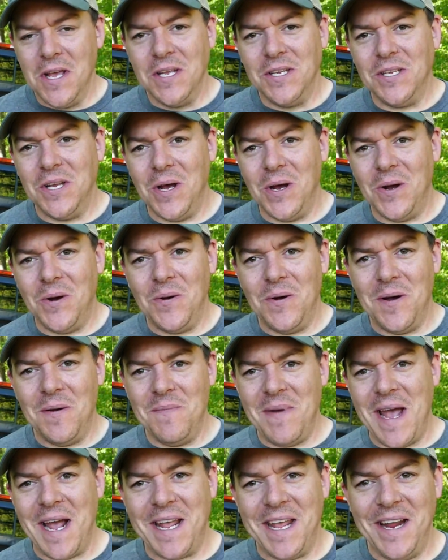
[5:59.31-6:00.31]
So
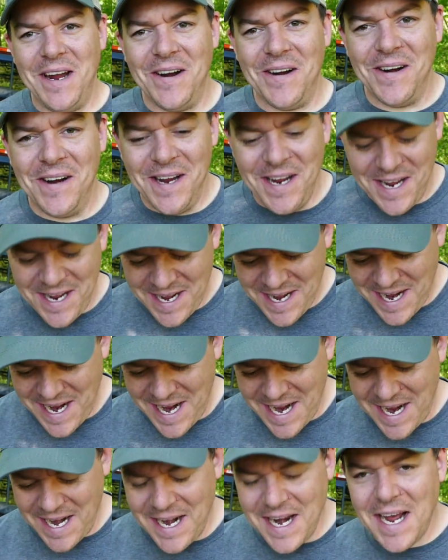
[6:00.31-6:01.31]
I'm back here,
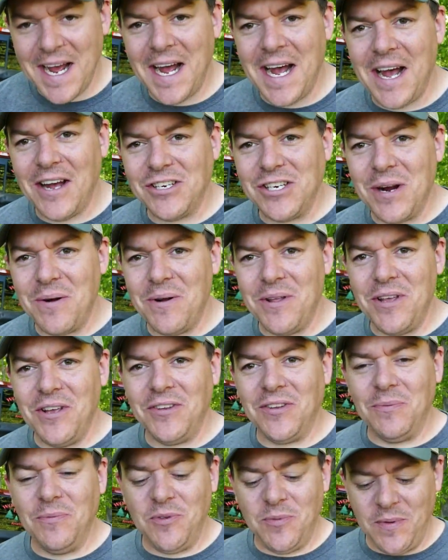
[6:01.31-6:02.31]
and uh, I'll share with
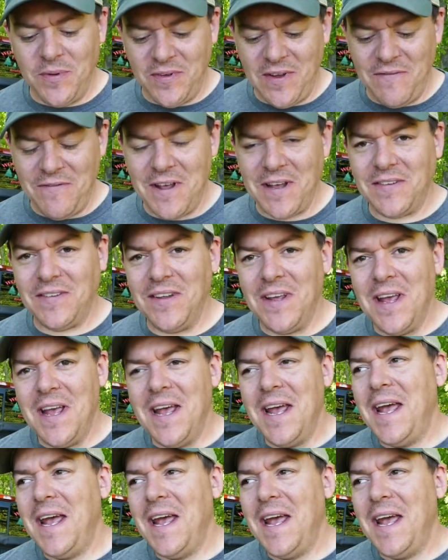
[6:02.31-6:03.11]
you some specifics.